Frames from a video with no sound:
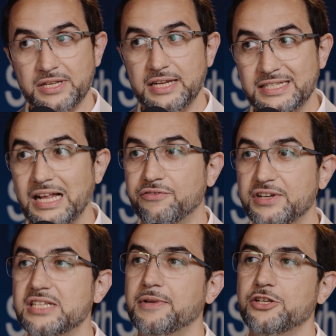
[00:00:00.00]
itself
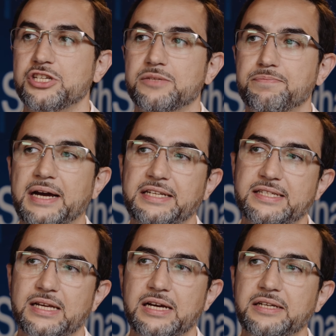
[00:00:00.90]
is malicious by
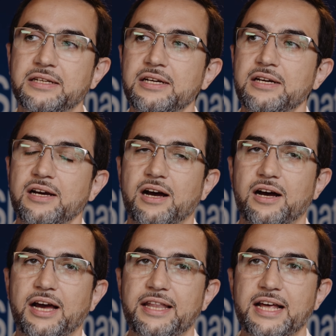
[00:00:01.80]
design.
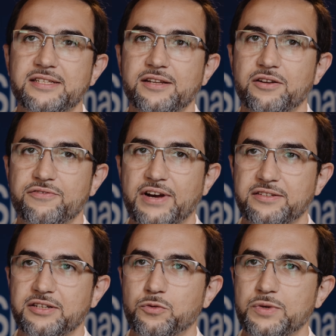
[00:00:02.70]
And that's another
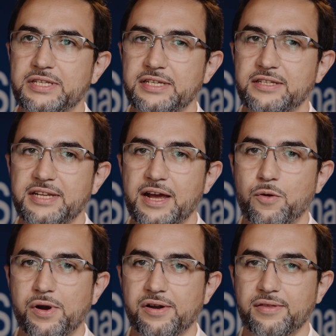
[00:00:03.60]
vector that we see today,
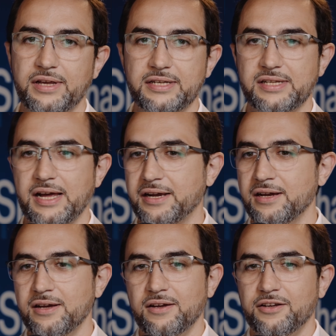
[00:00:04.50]
where things like,
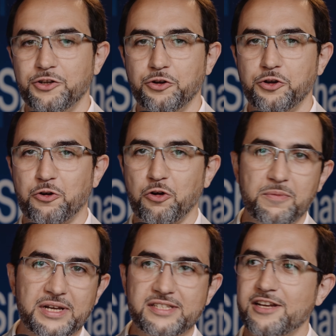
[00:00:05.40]
your
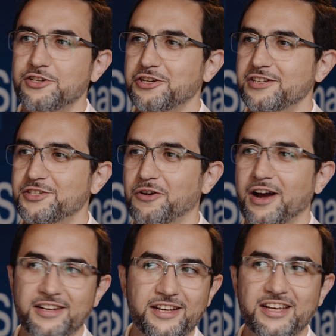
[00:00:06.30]
Chrome extensions, your
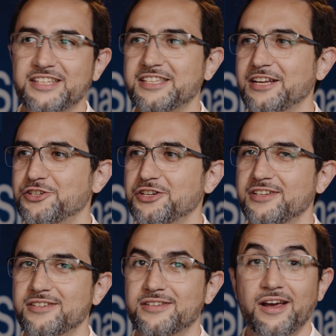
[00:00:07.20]
IDE
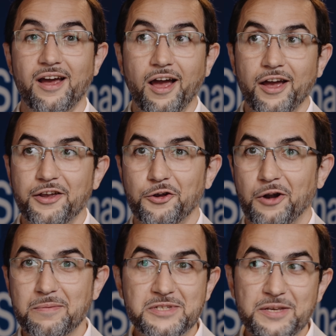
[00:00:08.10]
extensions, your
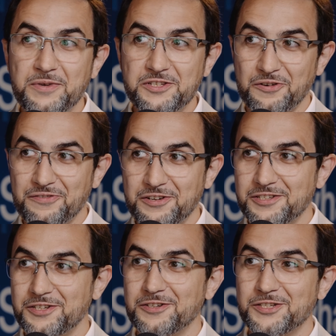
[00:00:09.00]
MCP
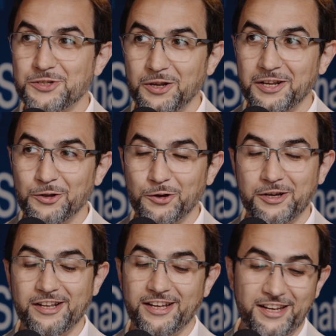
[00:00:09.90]
servers you're installing
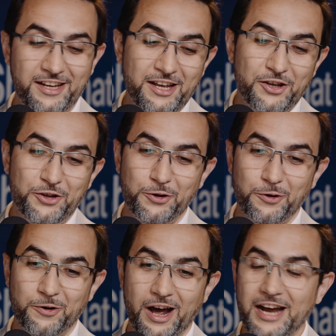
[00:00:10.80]
locally,
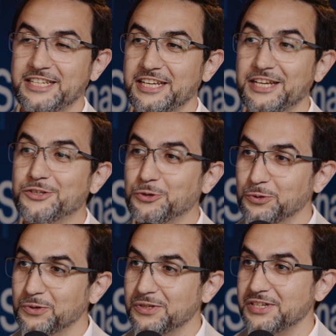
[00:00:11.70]
your IDE
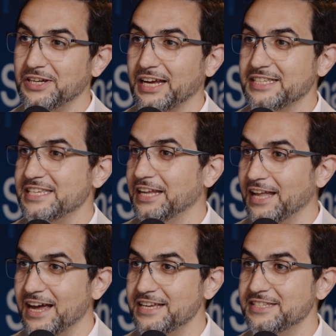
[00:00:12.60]
tools and like
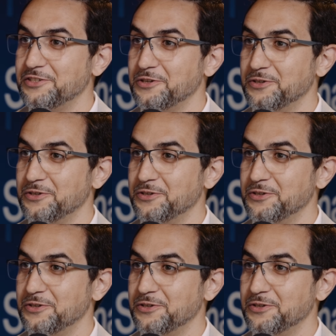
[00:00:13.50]
CLIs that you're